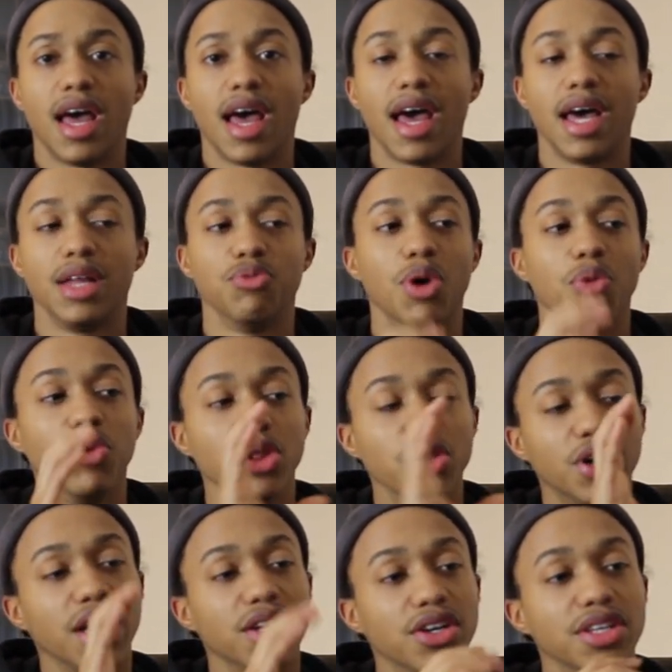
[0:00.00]
And when we
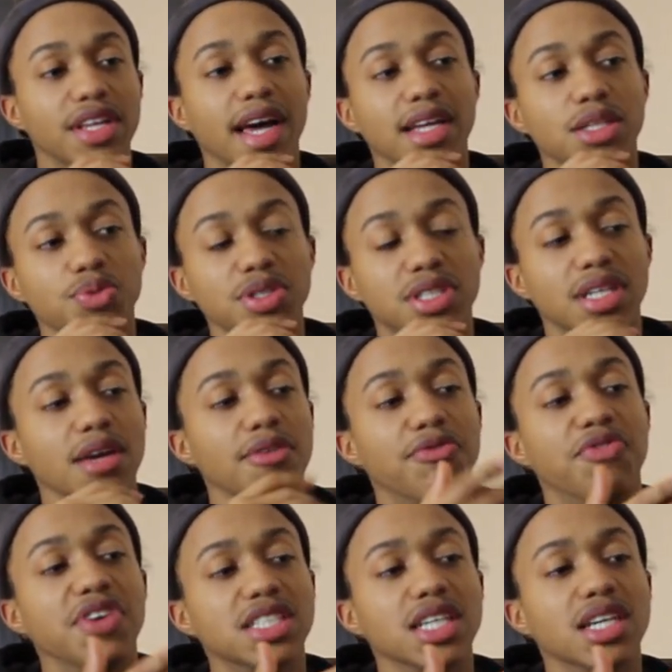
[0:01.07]
look at our dance, we say
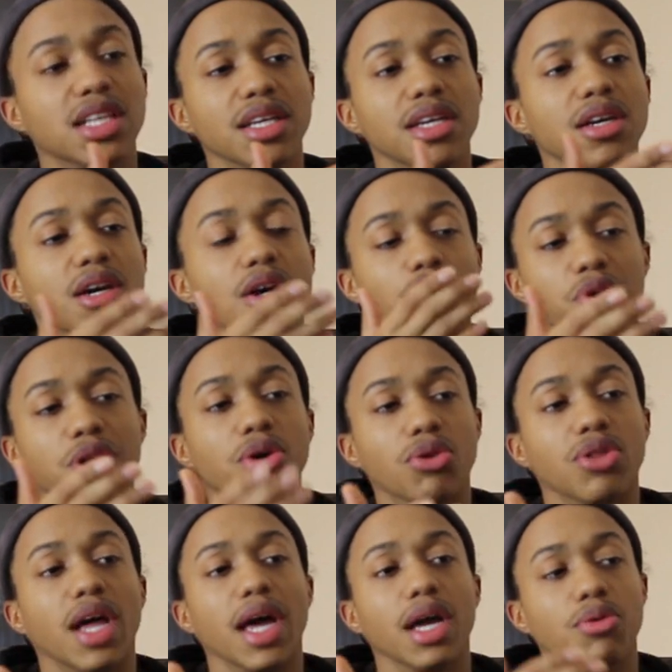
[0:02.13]
physically we
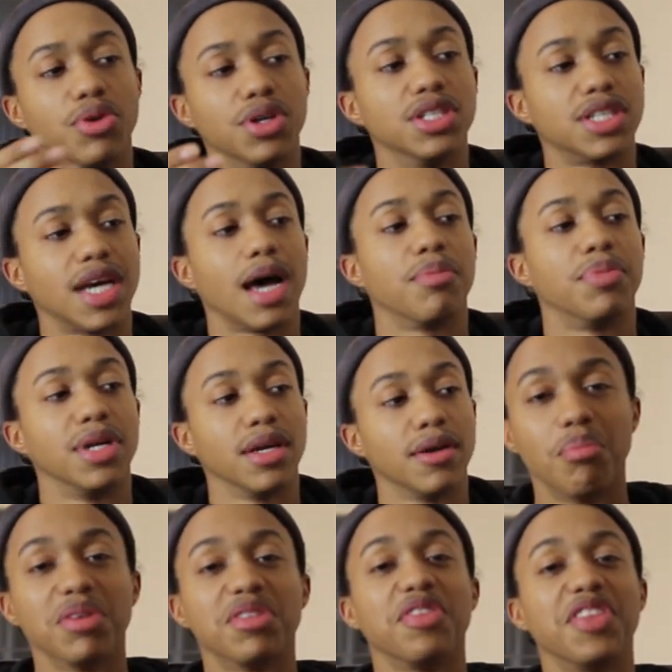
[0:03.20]
don't like what is
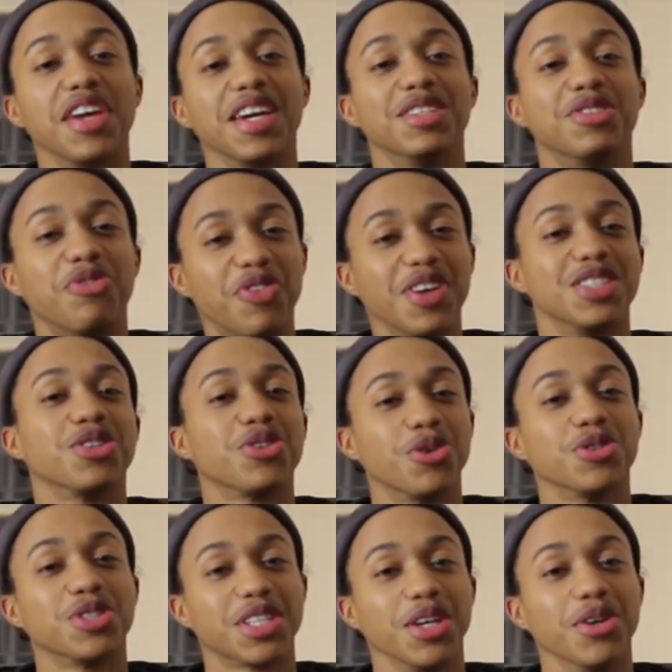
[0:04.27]
happening. But the thing is,
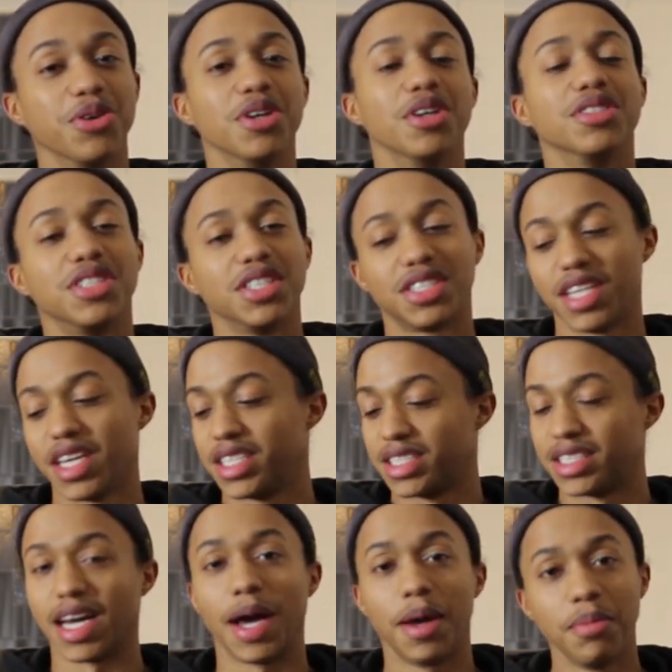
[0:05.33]
physical skill just takes
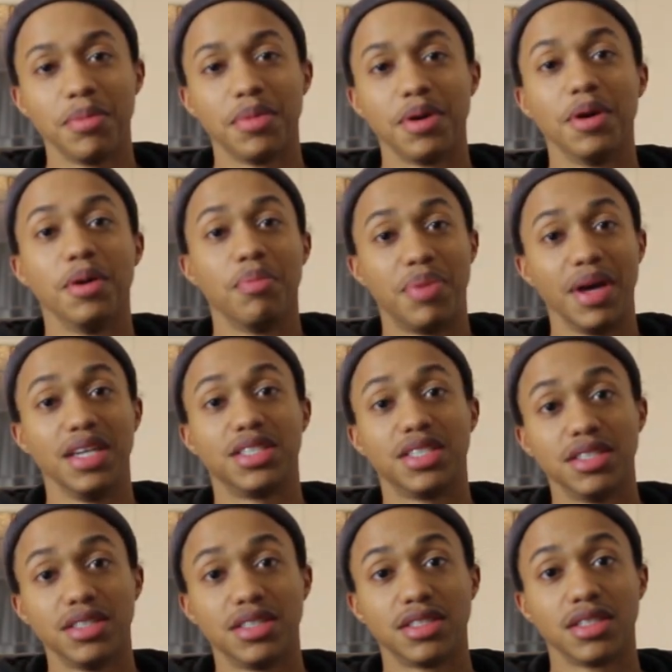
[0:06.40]
time,
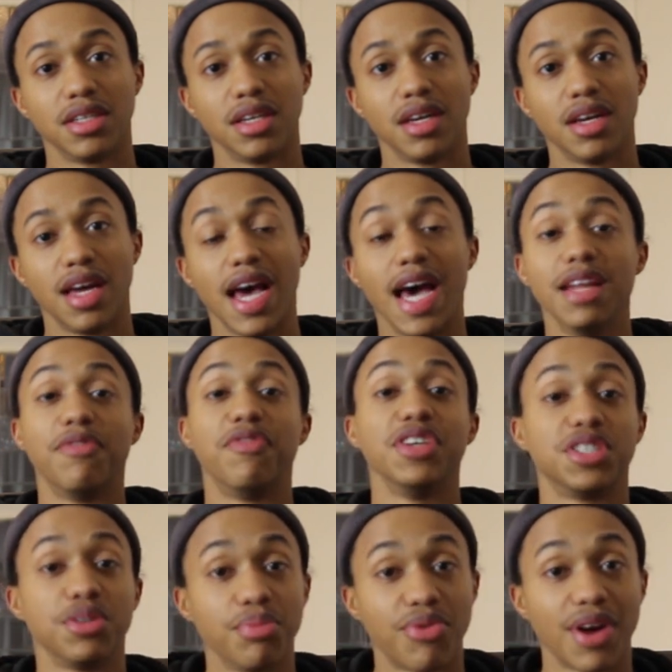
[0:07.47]
patience, and
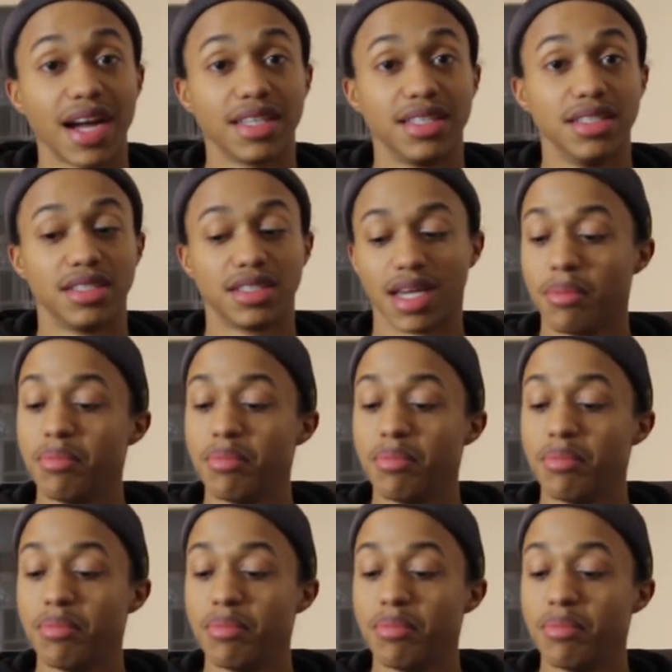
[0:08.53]
efficient practice.